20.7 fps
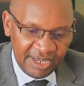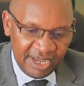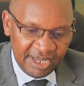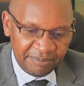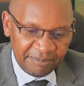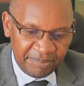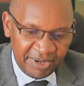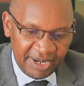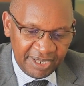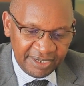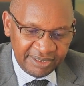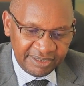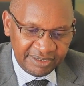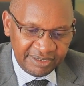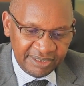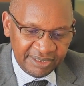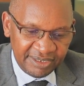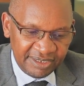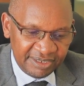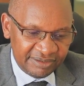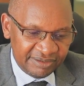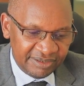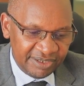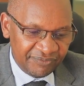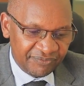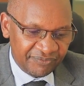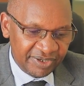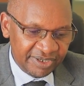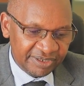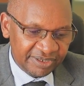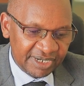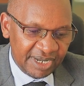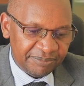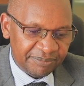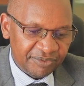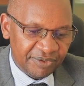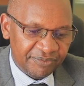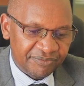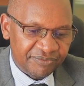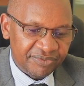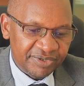and planted in it different
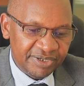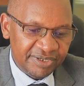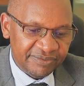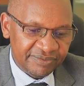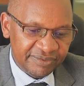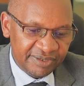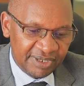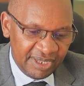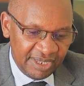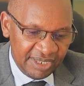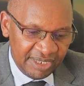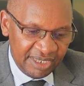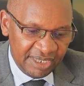types of trees,